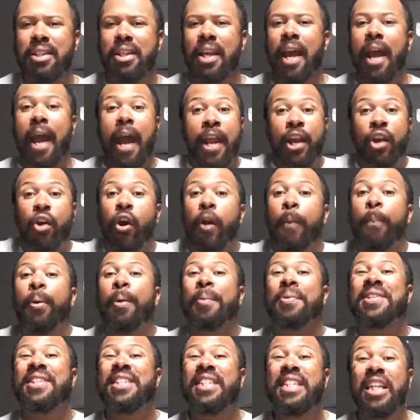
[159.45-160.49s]
and you're going to put
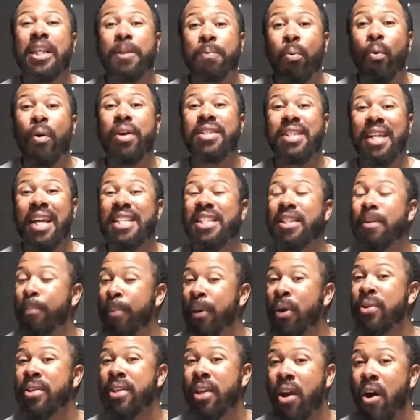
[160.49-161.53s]
up 6 points against the
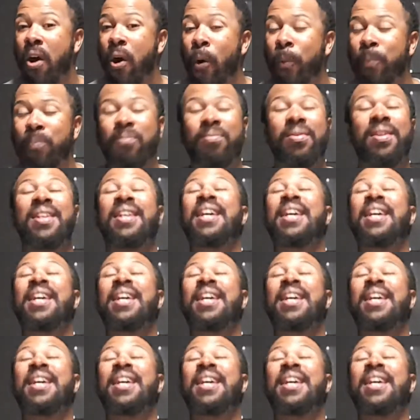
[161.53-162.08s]
Bills at home?